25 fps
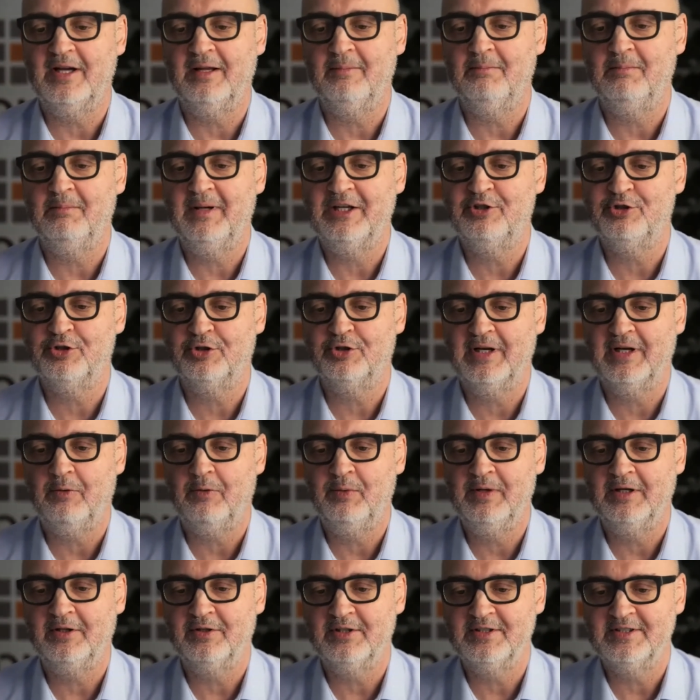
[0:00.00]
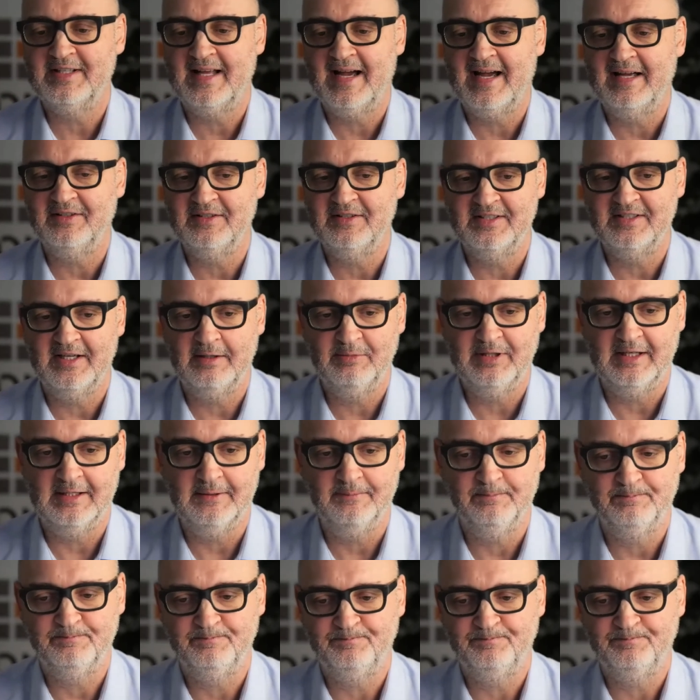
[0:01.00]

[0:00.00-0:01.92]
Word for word: and make sure that we understand the same thing?